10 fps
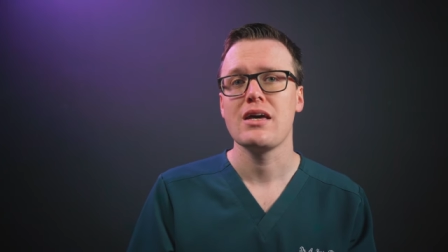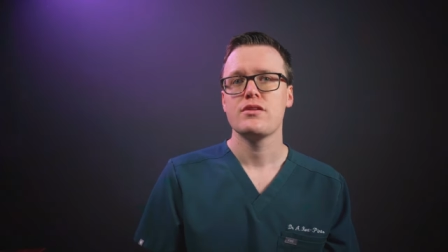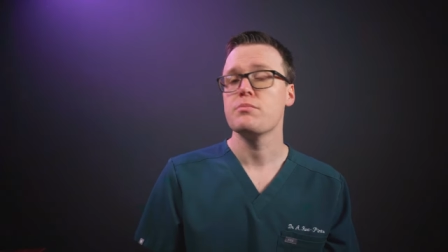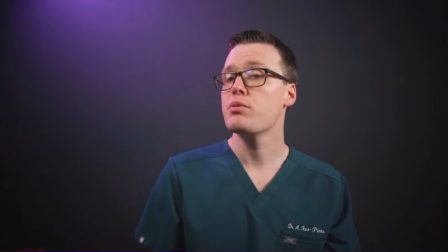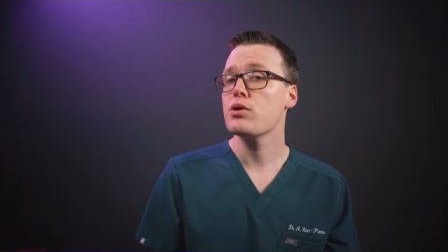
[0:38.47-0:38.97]

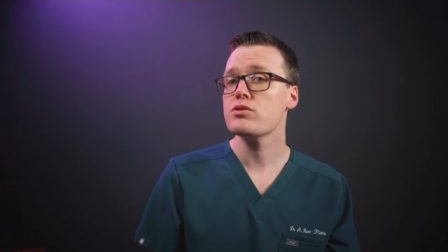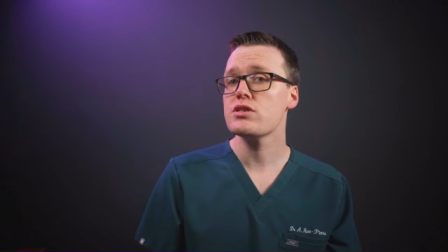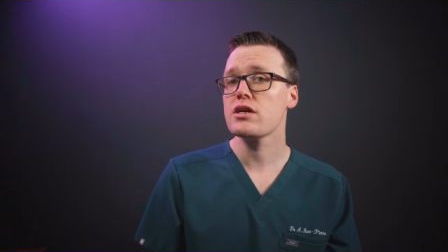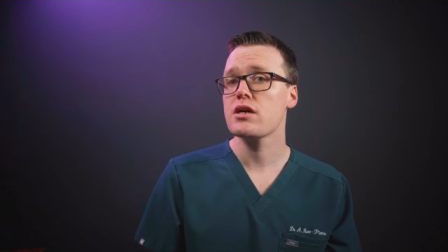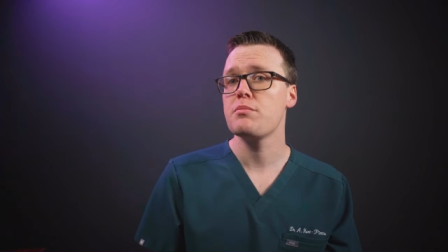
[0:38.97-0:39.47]
The
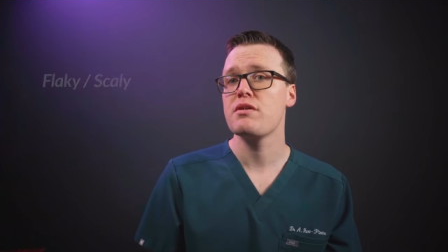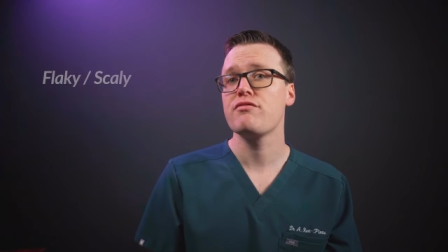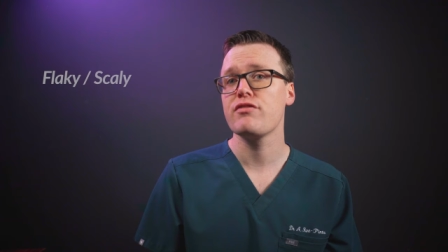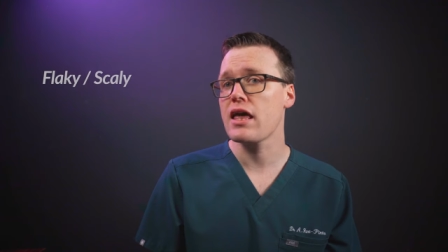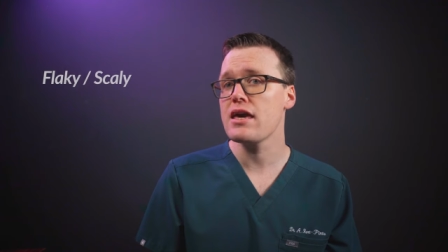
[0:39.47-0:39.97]
border can be
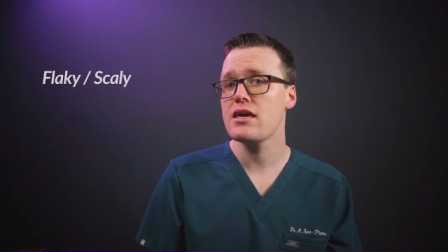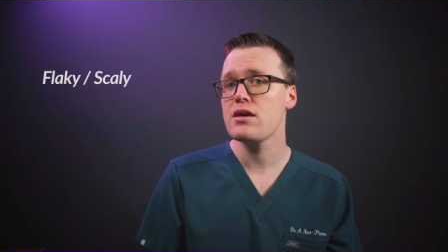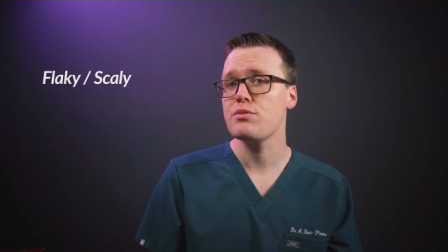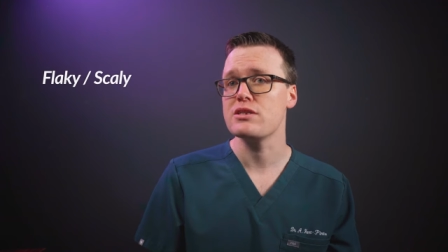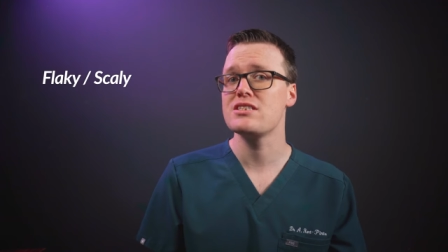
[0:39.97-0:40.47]

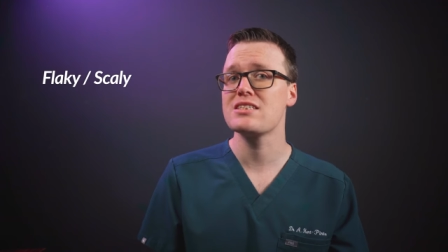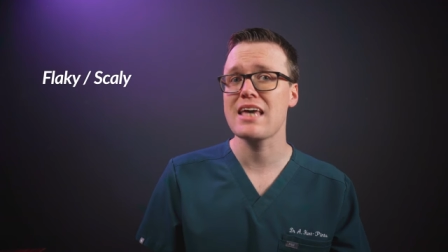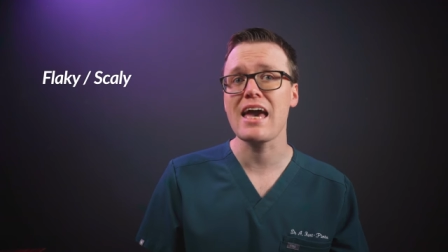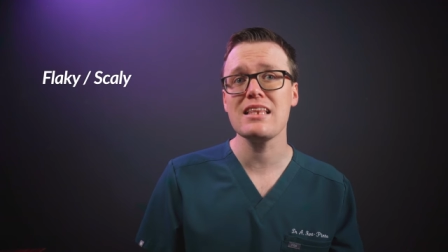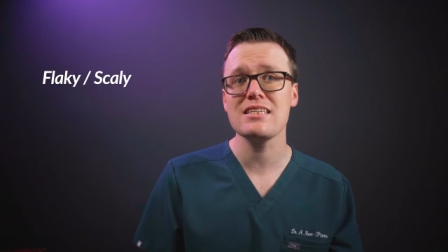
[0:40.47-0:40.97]
flaky with
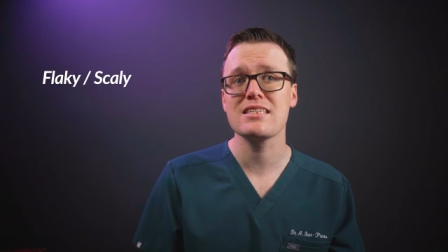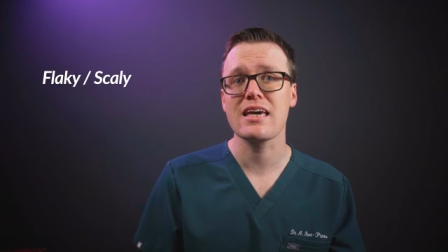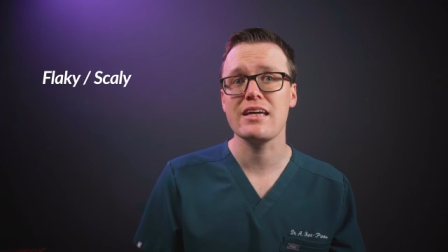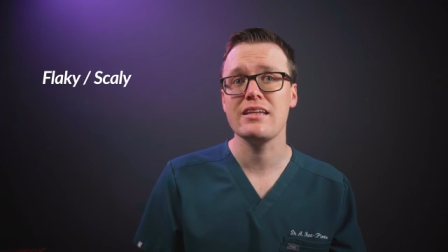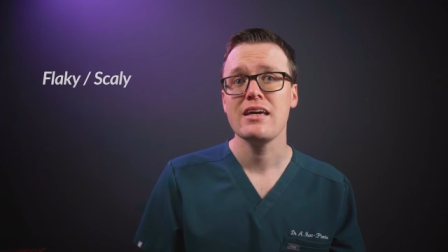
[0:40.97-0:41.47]
scaly
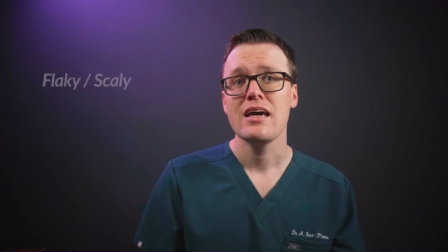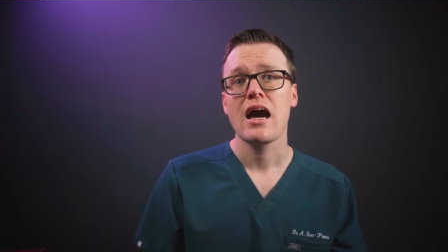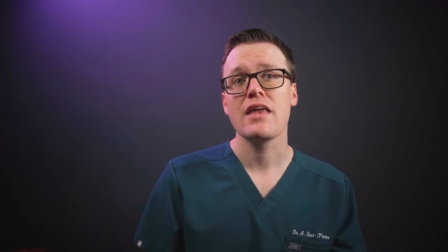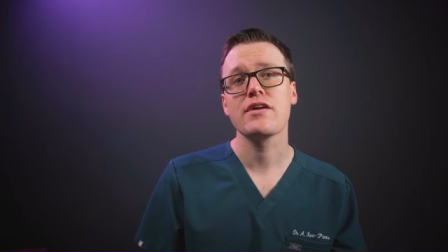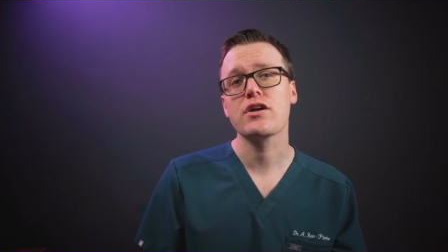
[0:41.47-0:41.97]
skin
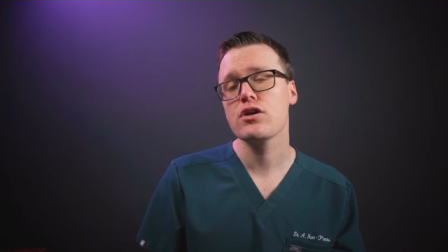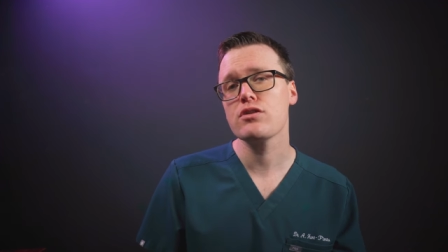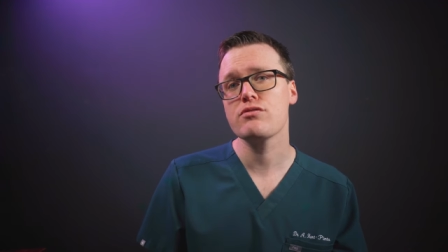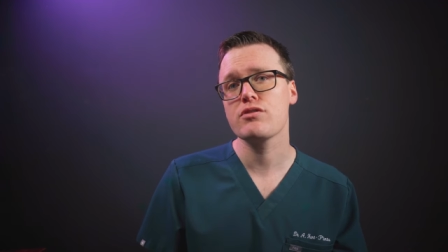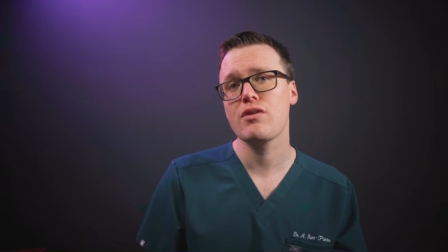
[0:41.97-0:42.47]
and the
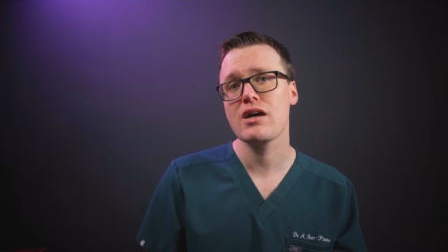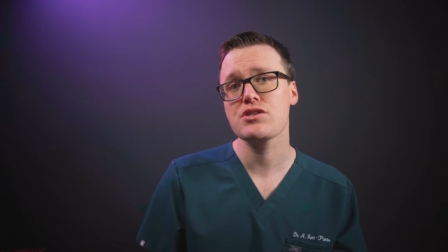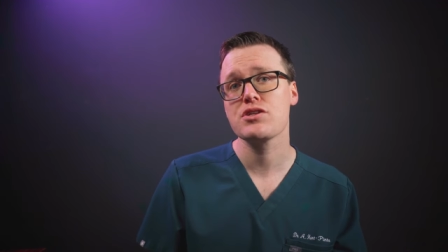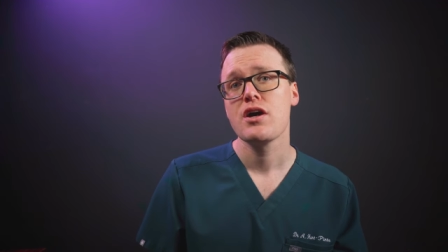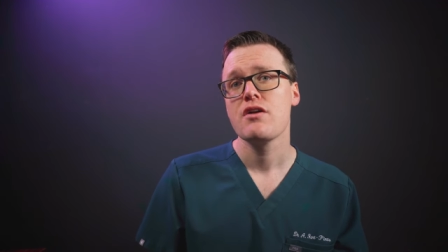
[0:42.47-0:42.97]
colour of the
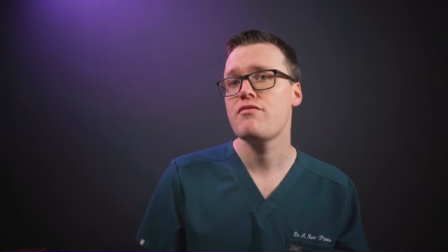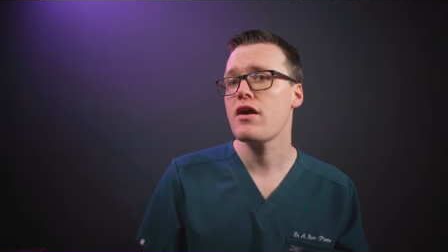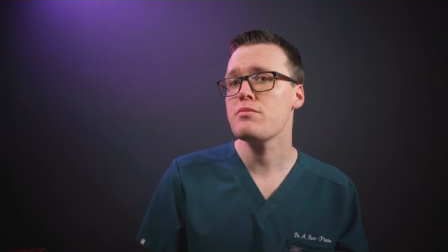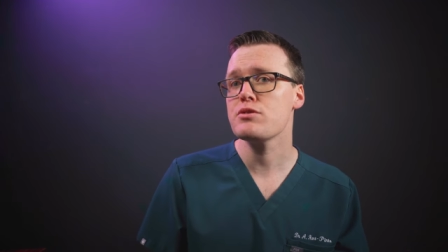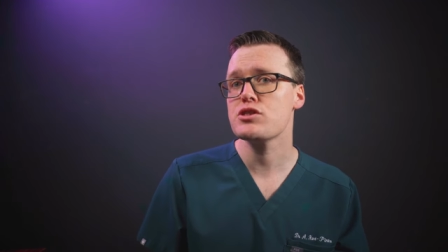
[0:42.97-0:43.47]
rash
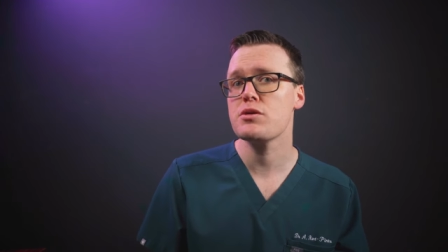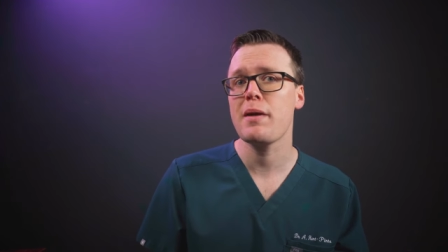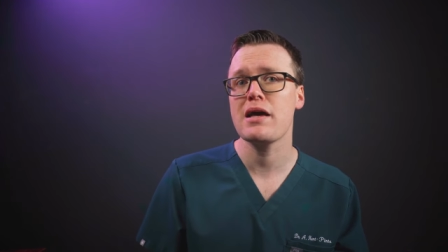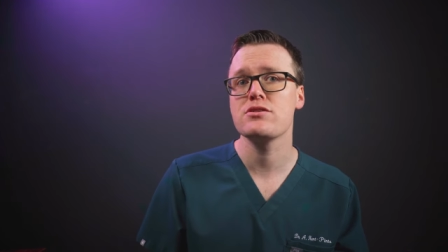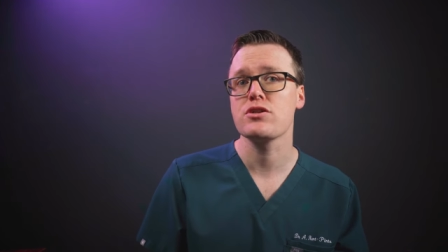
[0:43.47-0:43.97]
very much
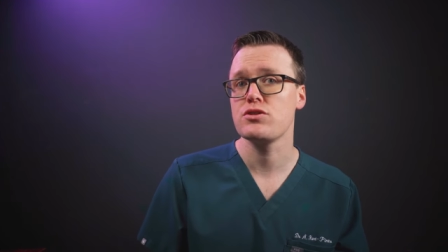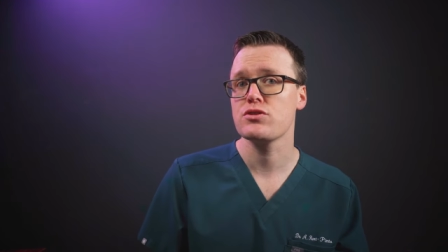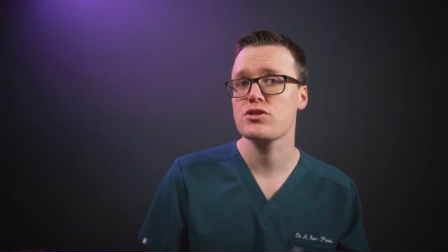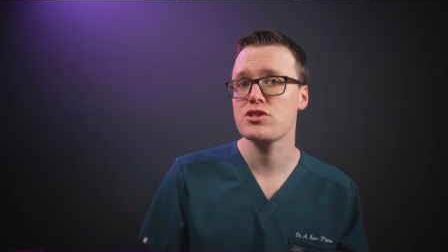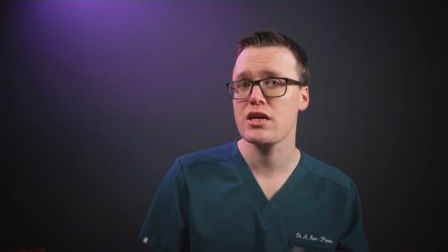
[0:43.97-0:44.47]
depends on
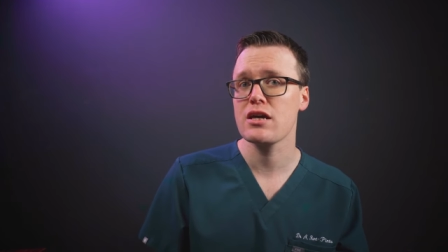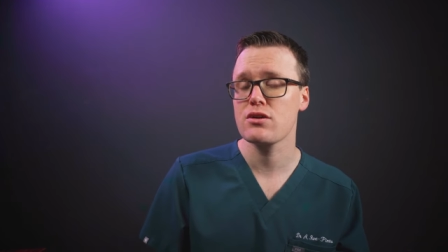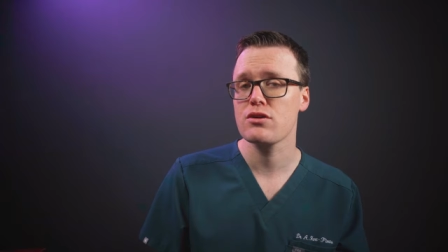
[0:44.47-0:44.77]
your skin